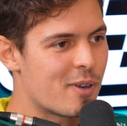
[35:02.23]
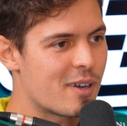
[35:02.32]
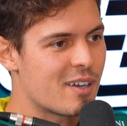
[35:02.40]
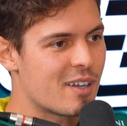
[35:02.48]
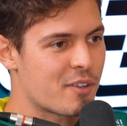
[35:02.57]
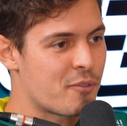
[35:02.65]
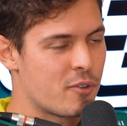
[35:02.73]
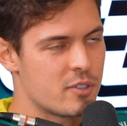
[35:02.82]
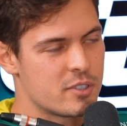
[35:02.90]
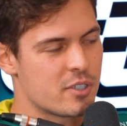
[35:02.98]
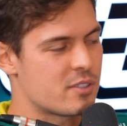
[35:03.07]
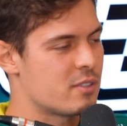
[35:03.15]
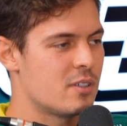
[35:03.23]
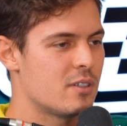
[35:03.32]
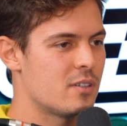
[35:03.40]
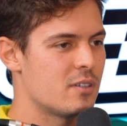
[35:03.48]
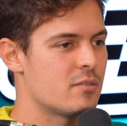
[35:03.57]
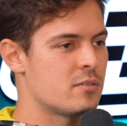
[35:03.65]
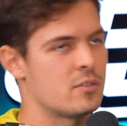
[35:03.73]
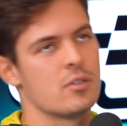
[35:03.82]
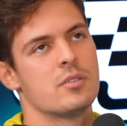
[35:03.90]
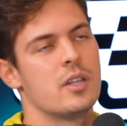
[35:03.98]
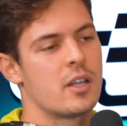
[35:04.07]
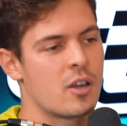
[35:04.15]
are. Like if you're just totally